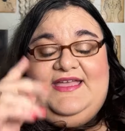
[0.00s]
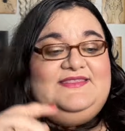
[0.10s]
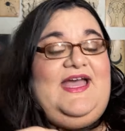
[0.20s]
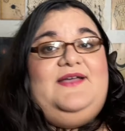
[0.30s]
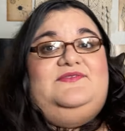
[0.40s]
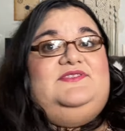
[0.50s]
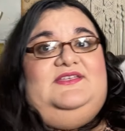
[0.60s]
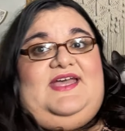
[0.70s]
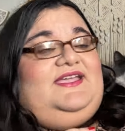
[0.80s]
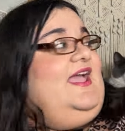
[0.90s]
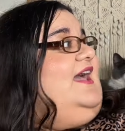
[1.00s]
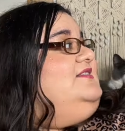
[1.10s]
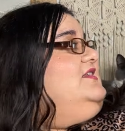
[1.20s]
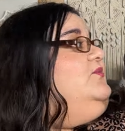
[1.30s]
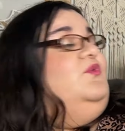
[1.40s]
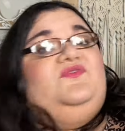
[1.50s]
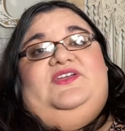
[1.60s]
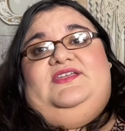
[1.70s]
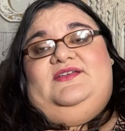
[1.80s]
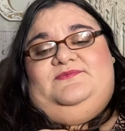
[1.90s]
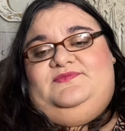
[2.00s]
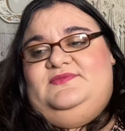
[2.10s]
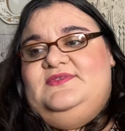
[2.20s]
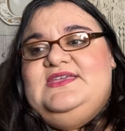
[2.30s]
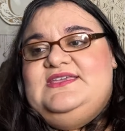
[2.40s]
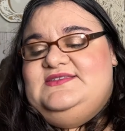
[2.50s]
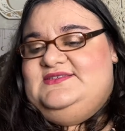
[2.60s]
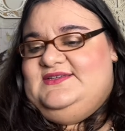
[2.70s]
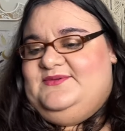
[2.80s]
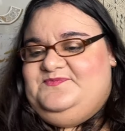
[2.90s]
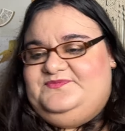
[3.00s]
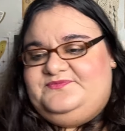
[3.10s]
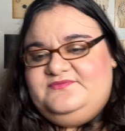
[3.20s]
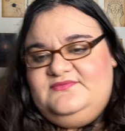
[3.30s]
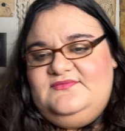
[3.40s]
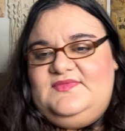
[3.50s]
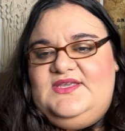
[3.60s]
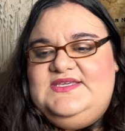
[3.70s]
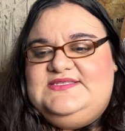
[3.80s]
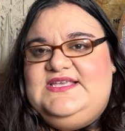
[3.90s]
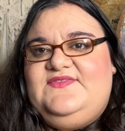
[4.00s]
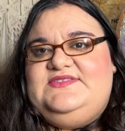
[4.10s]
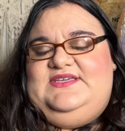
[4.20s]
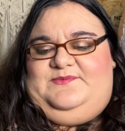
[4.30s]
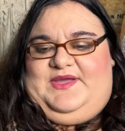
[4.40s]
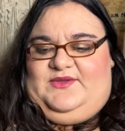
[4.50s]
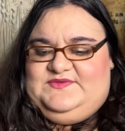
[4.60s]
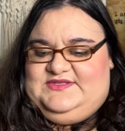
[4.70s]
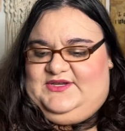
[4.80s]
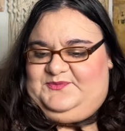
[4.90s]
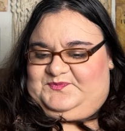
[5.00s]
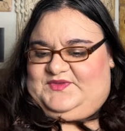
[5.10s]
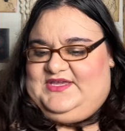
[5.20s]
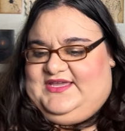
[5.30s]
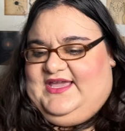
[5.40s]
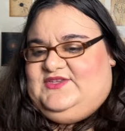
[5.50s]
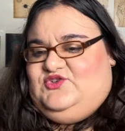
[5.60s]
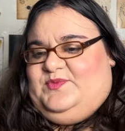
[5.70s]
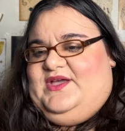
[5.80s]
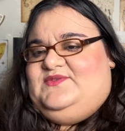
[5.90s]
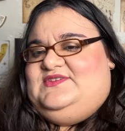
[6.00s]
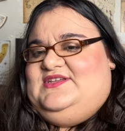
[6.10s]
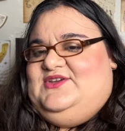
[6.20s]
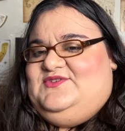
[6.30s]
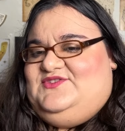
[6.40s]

That the, that cat thing won't fit him. He's um he's 17 pounds now. He gained two pounds in a year.